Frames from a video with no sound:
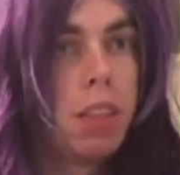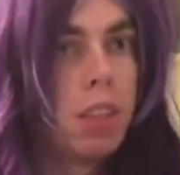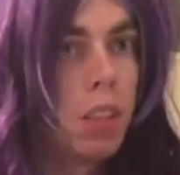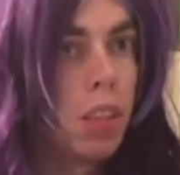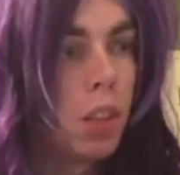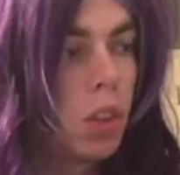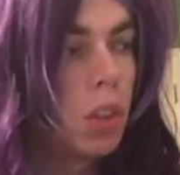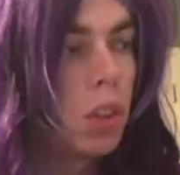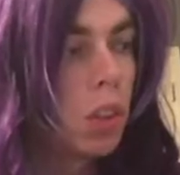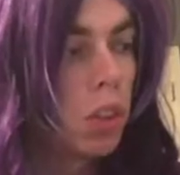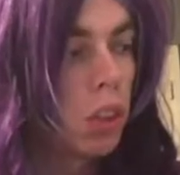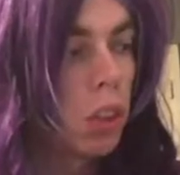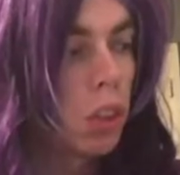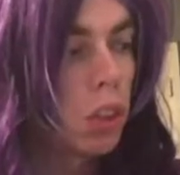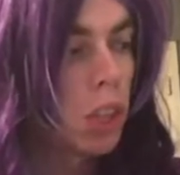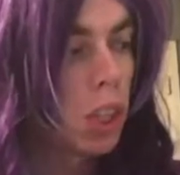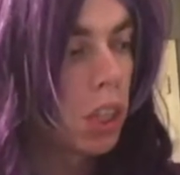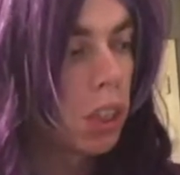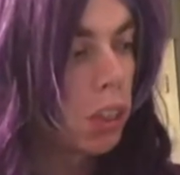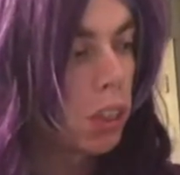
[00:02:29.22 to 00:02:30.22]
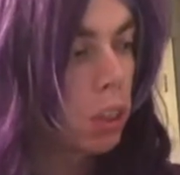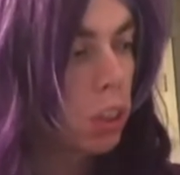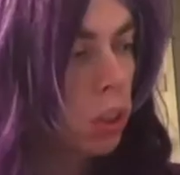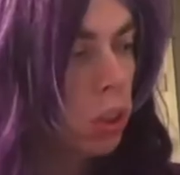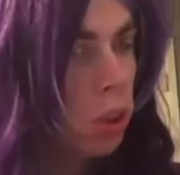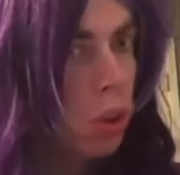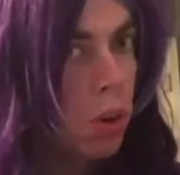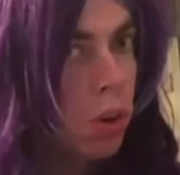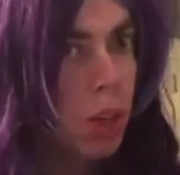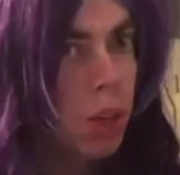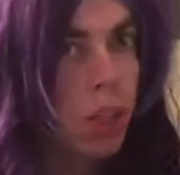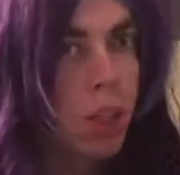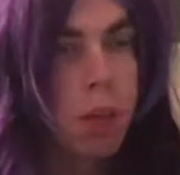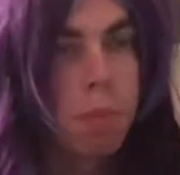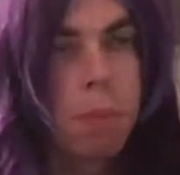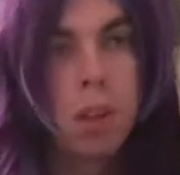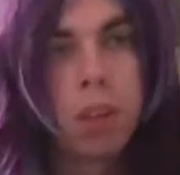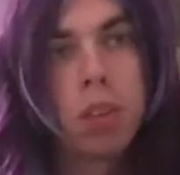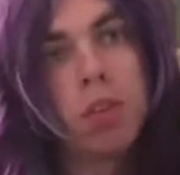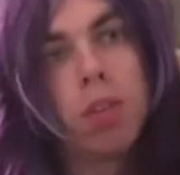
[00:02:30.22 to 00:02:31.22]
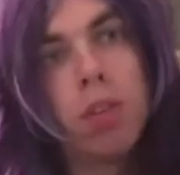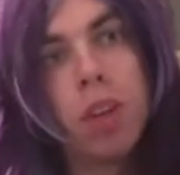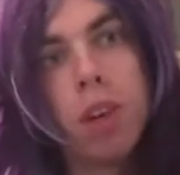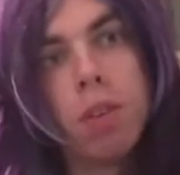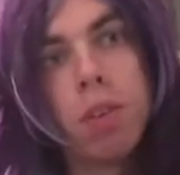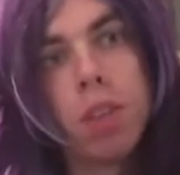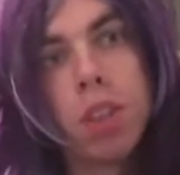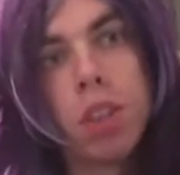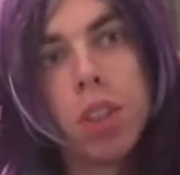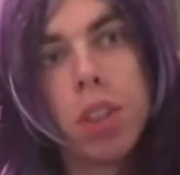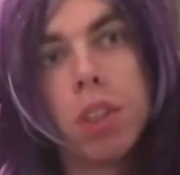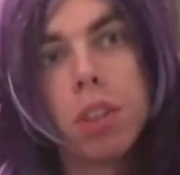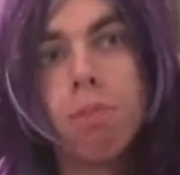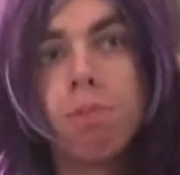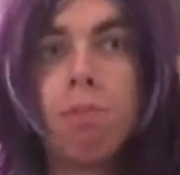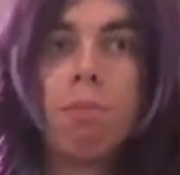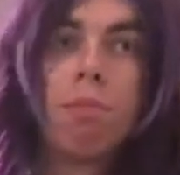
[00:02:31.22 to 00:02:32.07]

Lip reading: Told each other stories about fairies